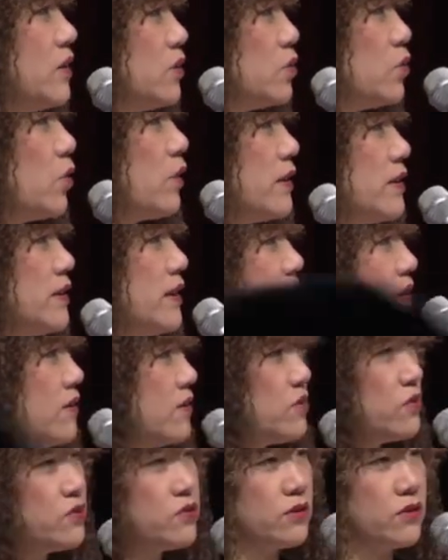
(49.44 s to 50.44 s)
twenty
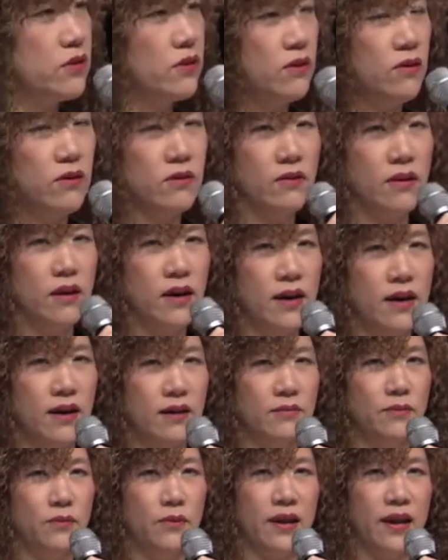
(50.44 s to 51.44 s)
years ago
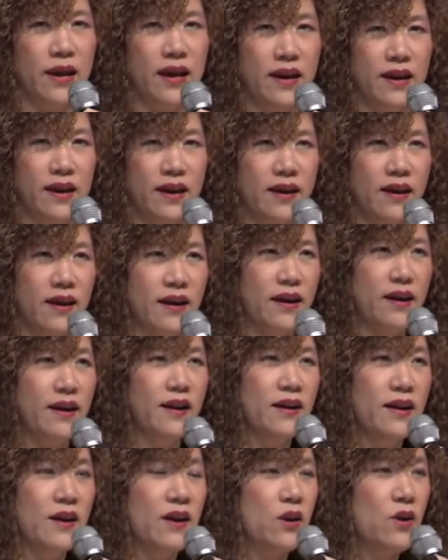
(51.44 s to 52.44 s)
uh, when I uh,
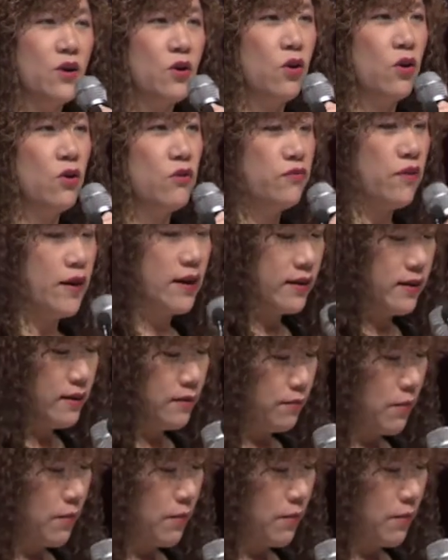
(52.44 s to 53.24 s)
co-founded